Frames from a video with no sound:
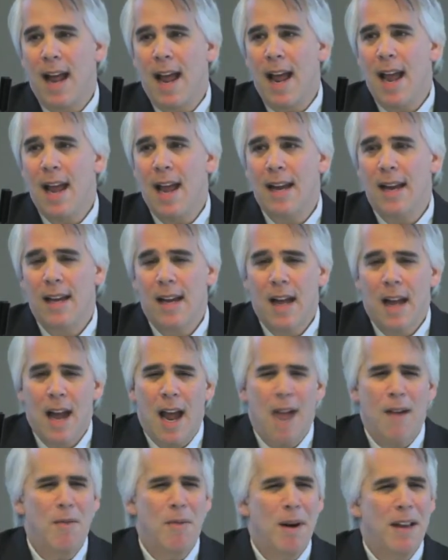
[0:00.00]
A,
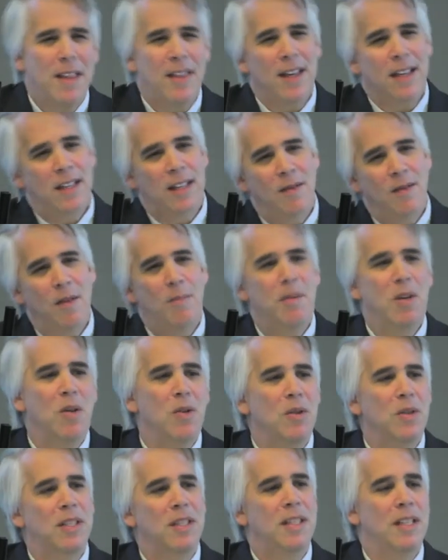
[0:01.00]
everybody thinks of
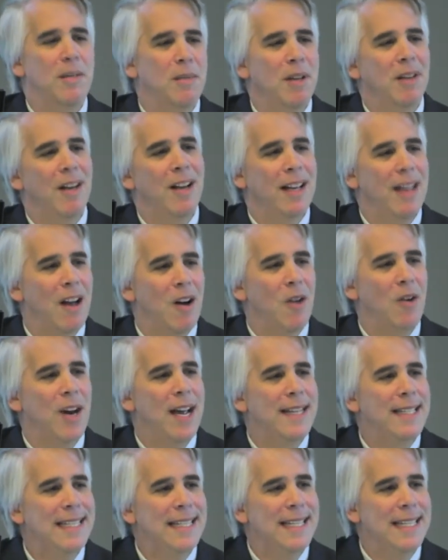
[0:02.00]
immune stimulating, oh,
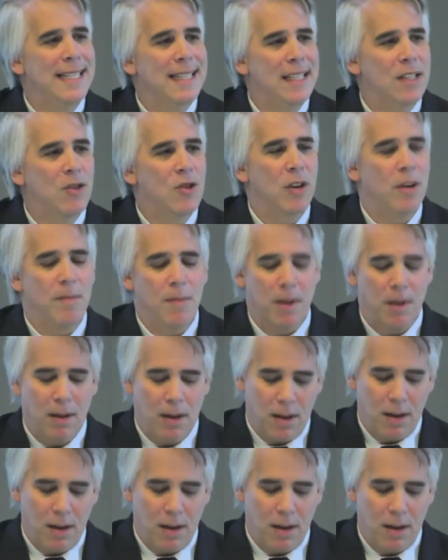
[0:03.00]
nice, easy treatment.